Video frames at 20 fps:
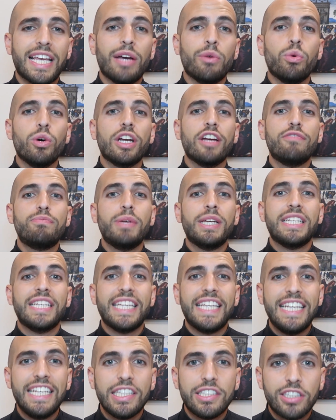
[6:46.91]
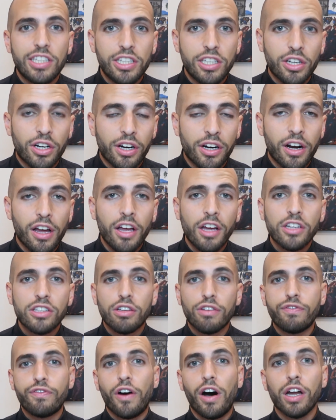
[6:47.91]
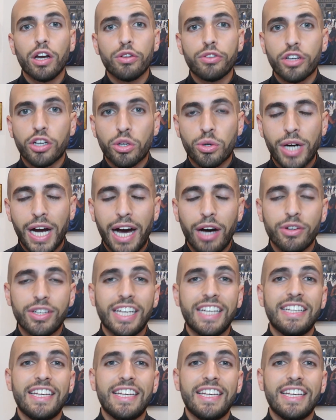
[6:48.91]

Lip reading: It would have been easier to follow the crowd.